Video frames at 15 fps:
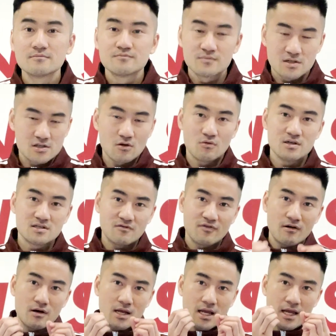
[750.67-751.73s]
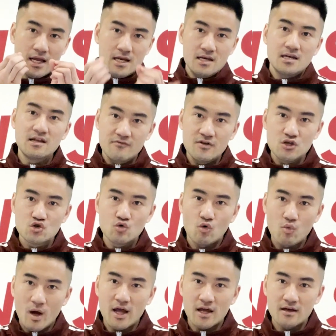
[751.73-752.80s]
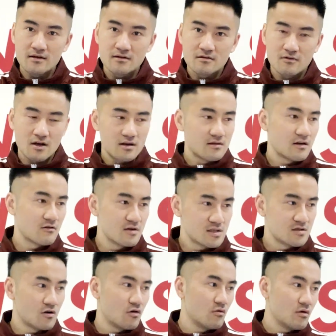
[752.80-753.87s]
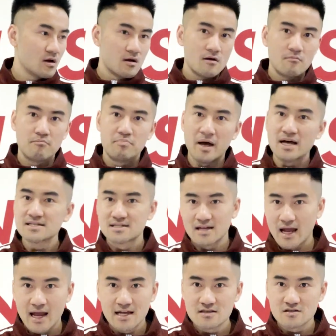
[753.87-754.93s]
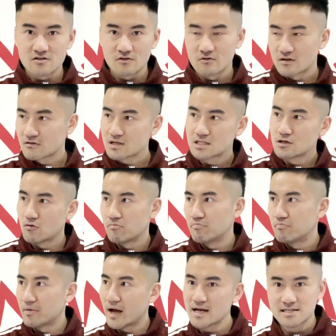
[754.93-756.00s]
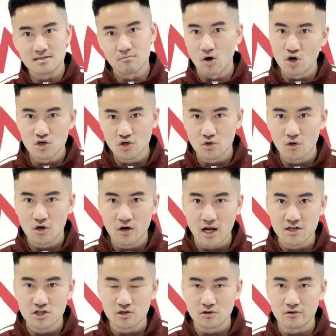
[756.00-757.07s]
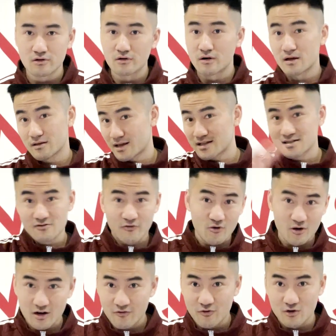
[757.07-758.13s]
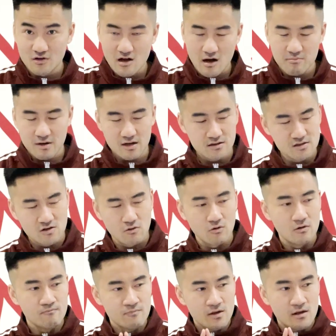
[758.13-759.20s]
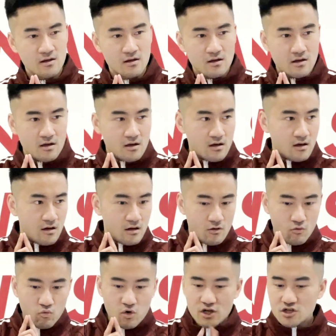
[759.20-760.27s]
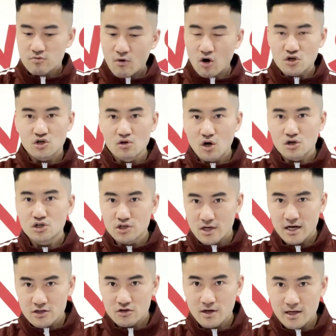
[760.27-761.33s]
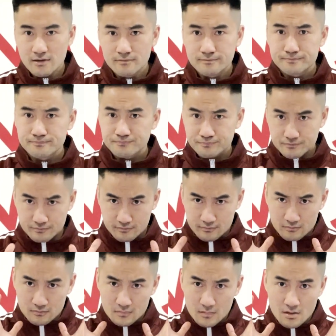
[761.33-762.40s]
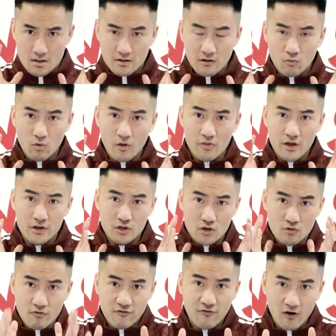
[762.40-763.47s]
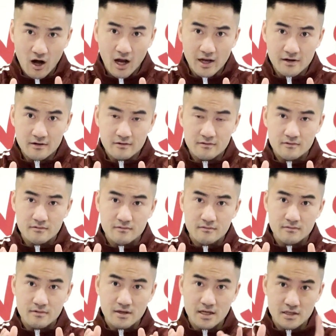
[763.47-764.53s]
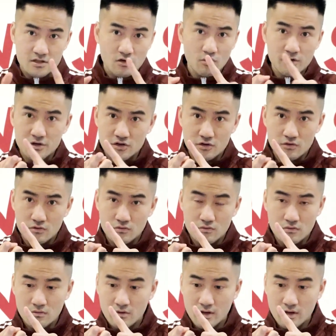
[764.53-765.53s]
So it's a very individual way, right? There is no best answer. There is no best martial art I should learn. Now, that's for a different topic. So which martial art should I train? The one that you find is going to